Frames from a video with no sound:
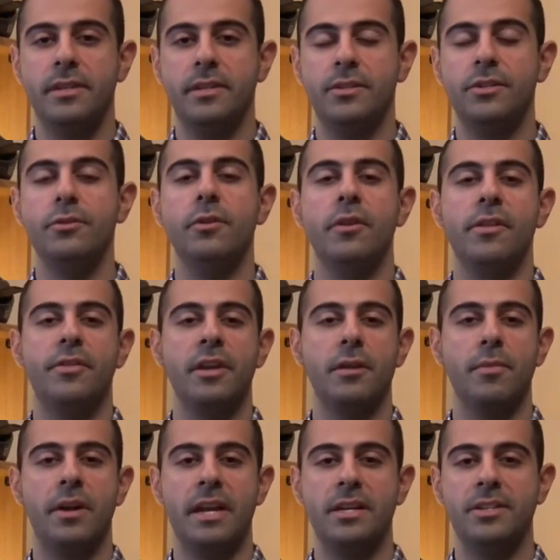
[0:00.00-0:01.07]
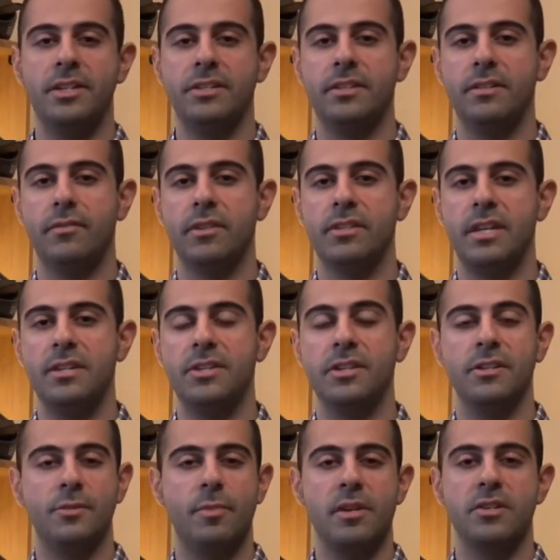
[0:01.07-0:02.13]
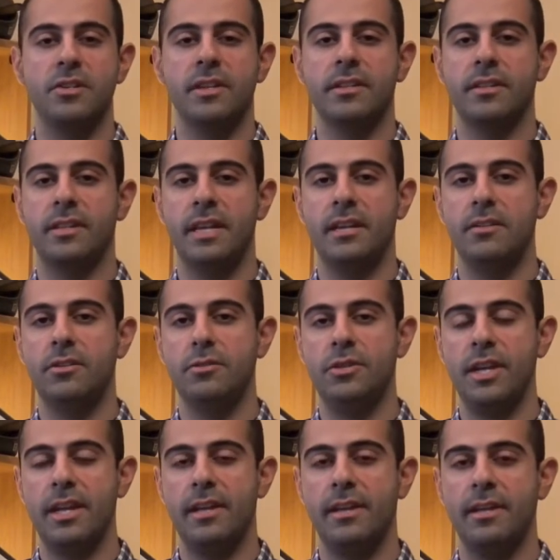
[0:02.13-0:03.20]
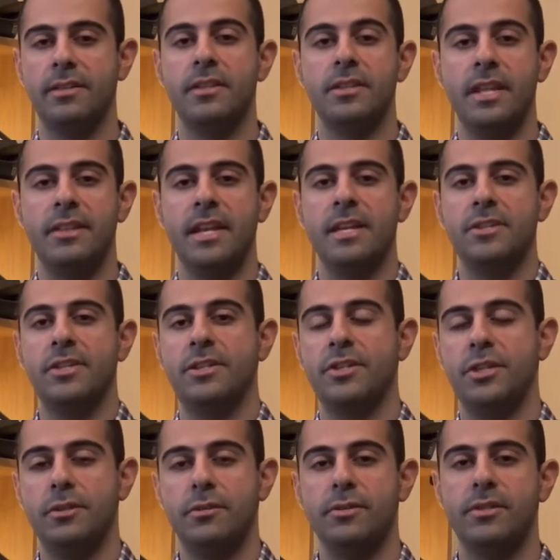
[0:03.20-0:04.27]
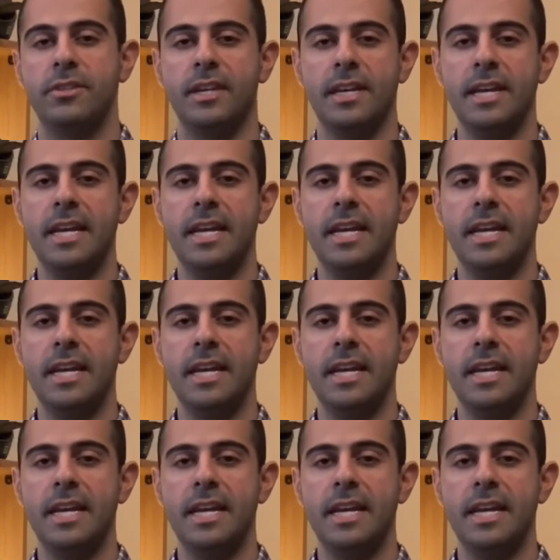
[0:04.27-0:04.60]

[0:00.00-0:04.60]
Do you know anything about ancient civilization, especially in the land of Judea and the ancient Jews?